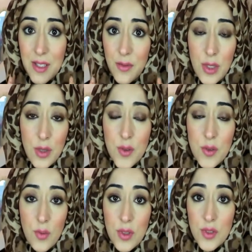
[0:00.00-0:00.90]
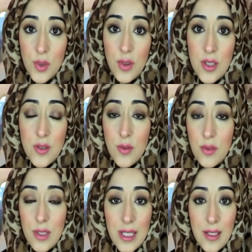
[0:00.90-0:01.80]
and if we lose one tooth, it's
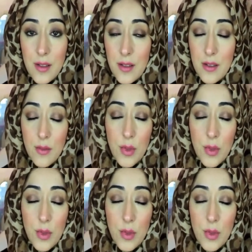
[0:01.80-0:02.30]
not like